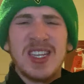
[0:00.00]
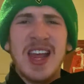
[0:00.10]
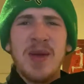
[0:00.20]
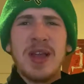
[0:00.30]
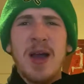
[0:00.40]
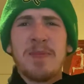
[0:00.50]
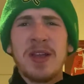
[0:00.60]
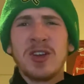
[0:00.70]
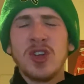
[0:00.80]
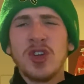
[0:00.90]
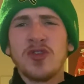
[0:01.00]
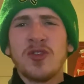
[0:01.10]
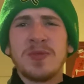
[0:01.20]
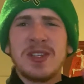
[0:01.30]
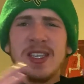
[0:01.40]
Today we got big news
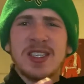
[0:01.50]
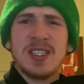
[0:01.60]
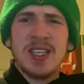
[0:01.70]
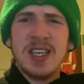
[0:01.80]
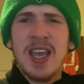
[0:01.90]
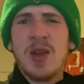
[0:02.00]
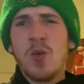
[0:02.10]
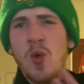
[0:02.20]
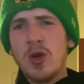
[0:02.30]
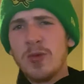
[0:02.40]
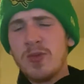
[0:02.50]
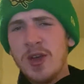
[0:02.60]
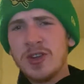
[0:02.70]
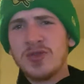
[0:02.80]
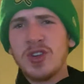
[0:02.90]
from DC and Warner
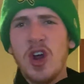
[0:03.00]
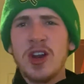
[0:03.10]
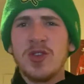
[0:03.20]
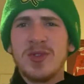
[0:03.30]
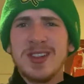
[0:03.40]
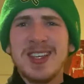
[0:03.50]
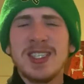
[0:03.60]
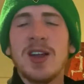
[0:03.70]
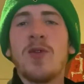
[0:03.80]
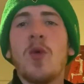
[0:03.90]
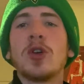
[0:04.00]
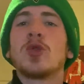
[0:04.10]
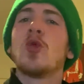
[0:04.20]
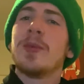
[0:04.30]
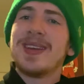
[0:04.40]
Brothers regarding the release of
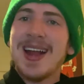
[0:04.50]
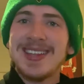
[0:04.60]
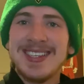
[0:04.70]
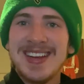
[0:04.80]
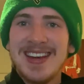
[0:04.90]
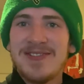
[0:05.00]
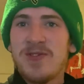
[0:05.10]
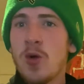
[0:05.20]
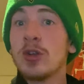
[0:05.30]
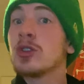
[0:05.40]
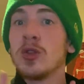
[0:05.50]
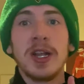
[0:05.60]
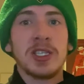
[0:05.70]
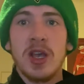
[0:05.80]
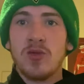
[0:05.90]
Wonder Woman 1984, so
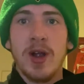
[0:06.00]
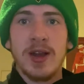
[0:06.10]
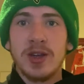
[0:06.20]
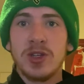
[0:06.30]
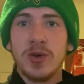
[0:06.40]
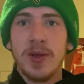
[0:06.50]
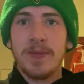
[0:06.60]
let's get right into it.